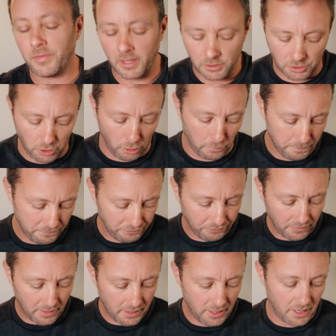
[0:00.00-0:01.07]
So
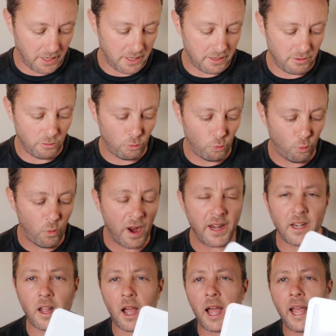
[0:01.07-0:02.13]

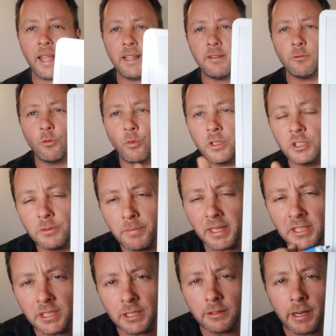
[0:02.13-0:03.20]
when I was
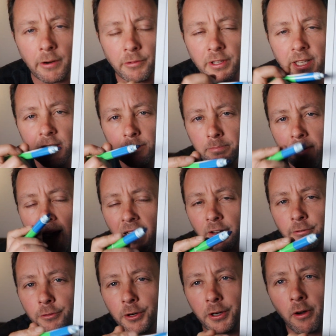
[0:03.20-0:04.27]
messing around with his
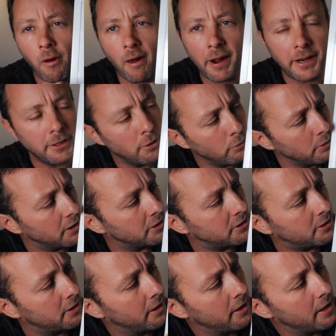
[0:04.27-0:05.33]
back foot, I
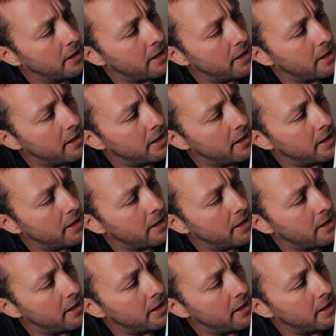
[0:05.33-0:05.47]
noticed